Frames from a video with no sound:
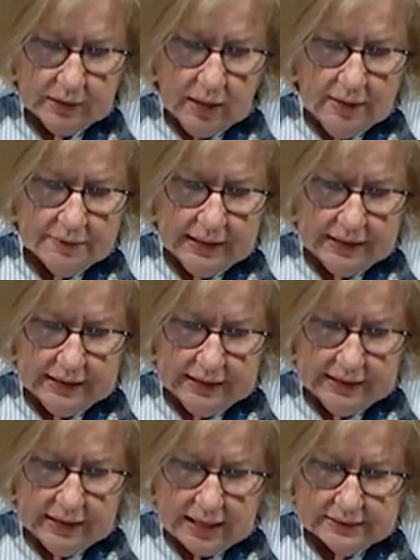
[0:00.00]
And then
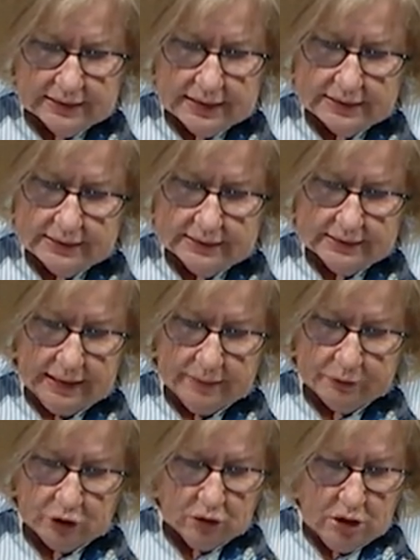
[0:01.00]
Eli said to
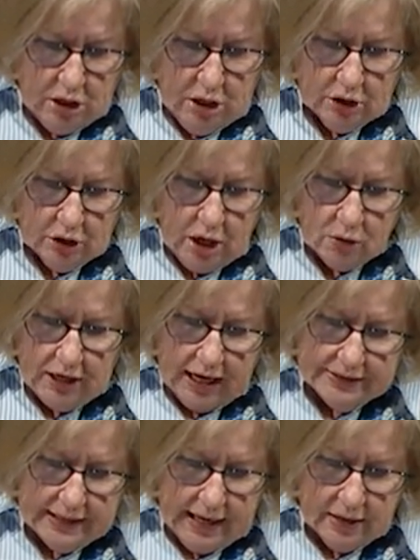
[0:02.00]
Samuel, Go
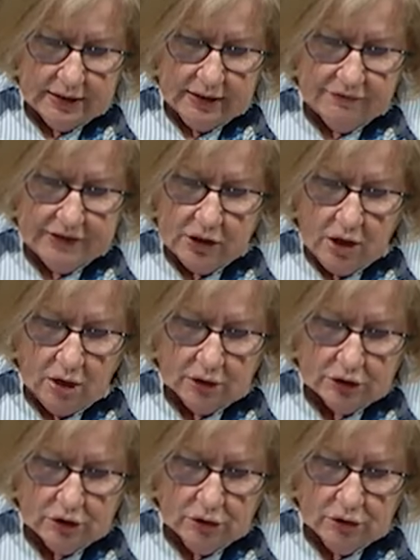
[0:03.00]
lie down, and if he
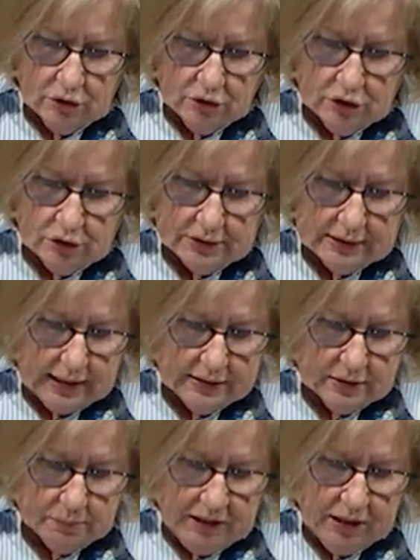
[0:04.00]
calls you, you shall say,
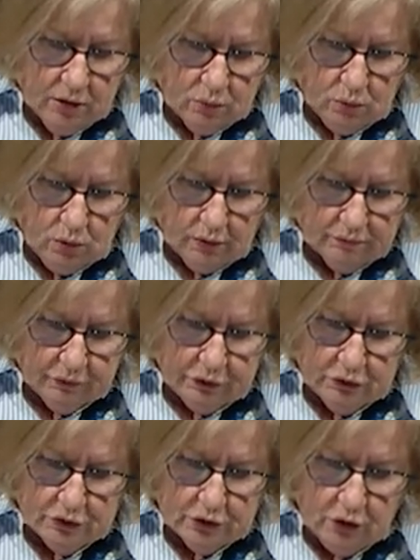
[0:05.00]
Speak, Lord, for
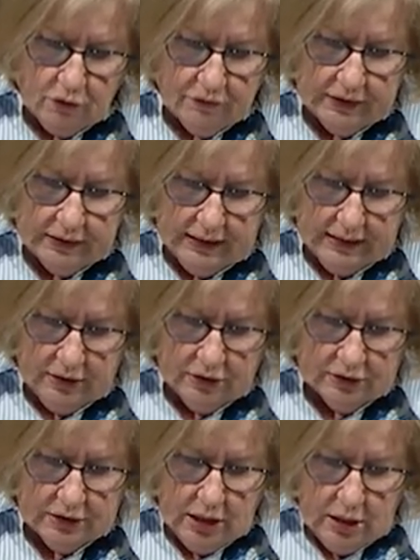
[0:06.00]
your servant
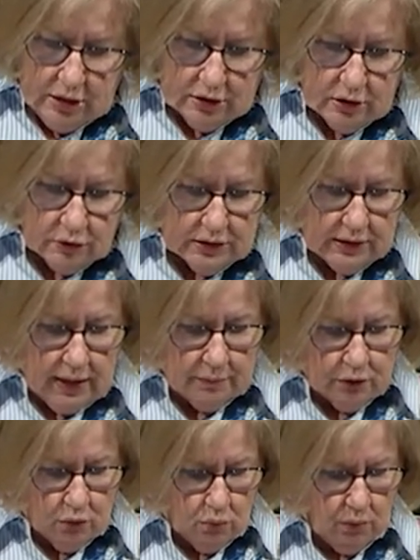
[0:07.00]
hears. So
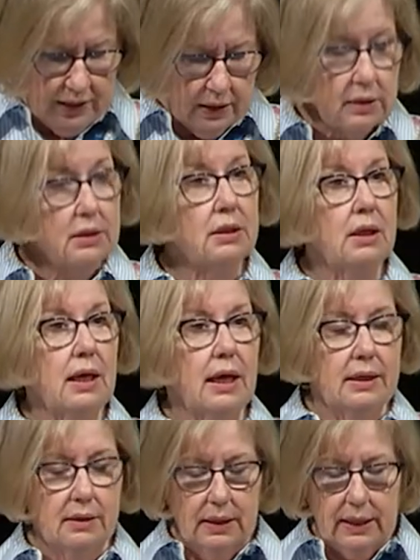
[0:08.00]
Samuel went
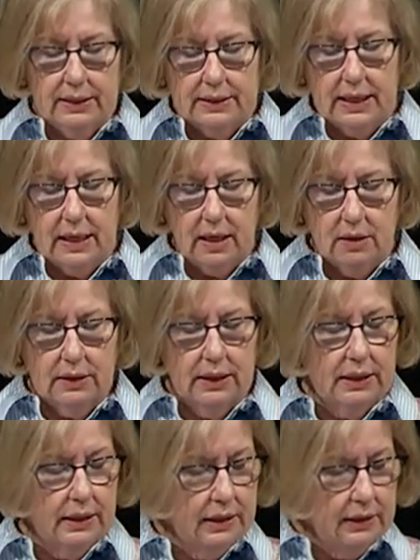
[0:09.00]
and lay down
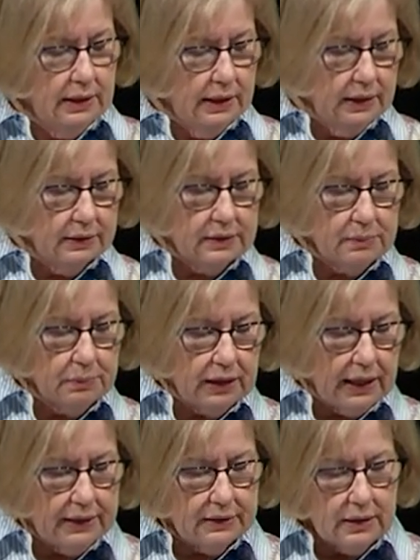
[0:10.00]
in his
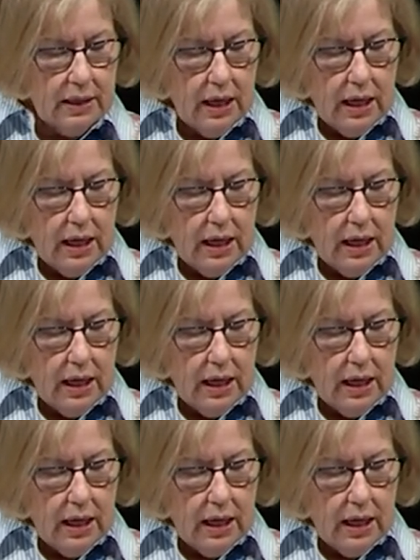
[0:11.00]
place.